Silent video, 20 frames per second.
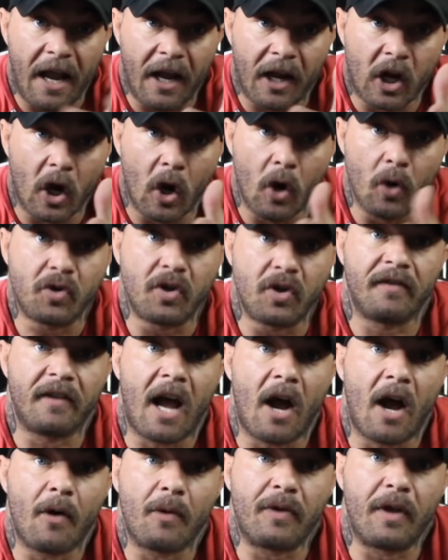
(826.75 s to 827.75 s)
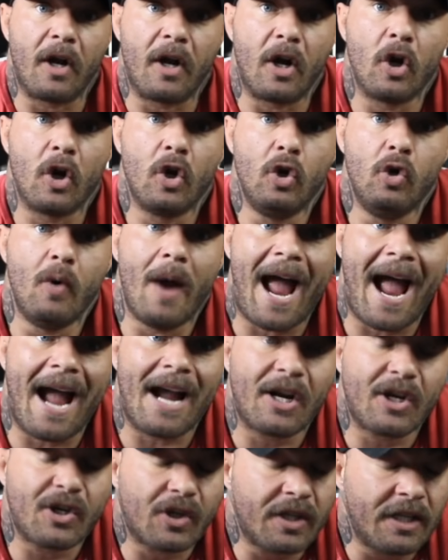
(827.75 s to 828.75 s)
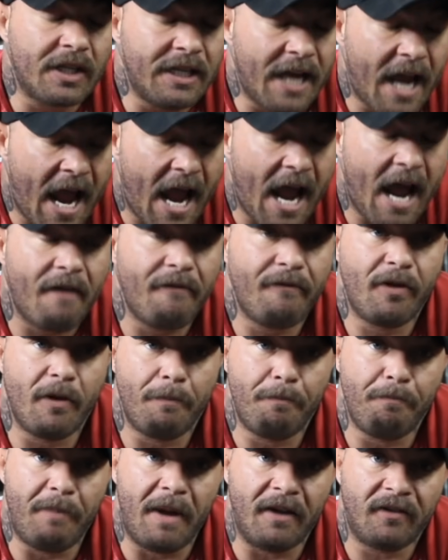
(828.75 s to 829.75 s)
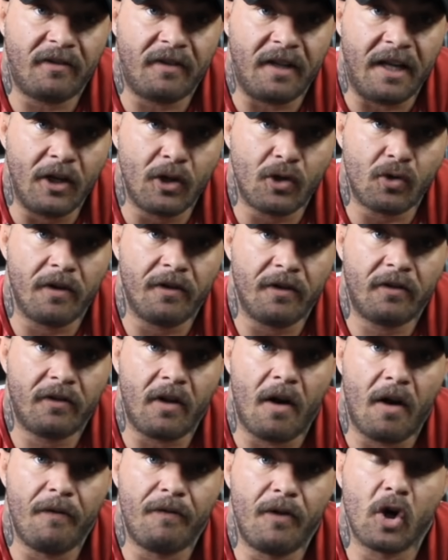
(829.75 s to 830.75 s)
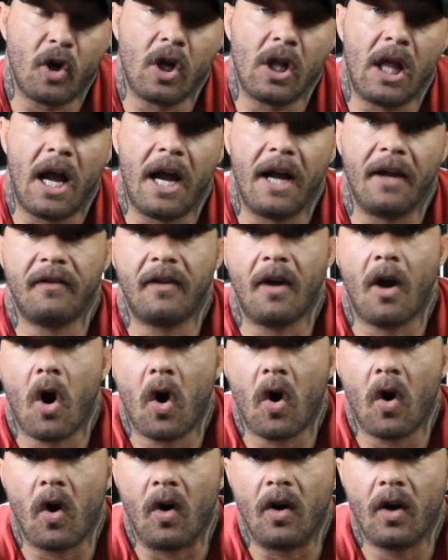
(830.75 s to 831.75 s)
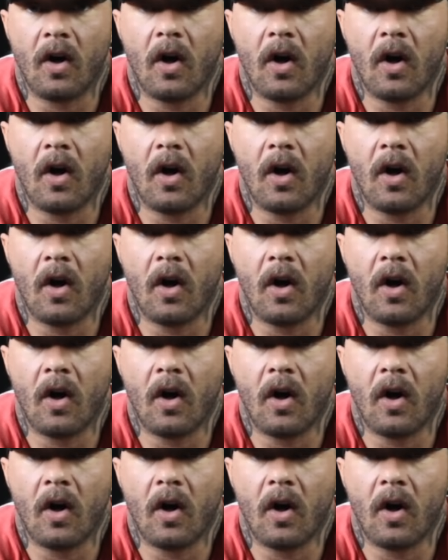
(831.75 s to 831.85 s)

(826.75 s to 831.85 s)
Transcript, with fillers: and coaches out there who actually have the best interest of their clients at heart.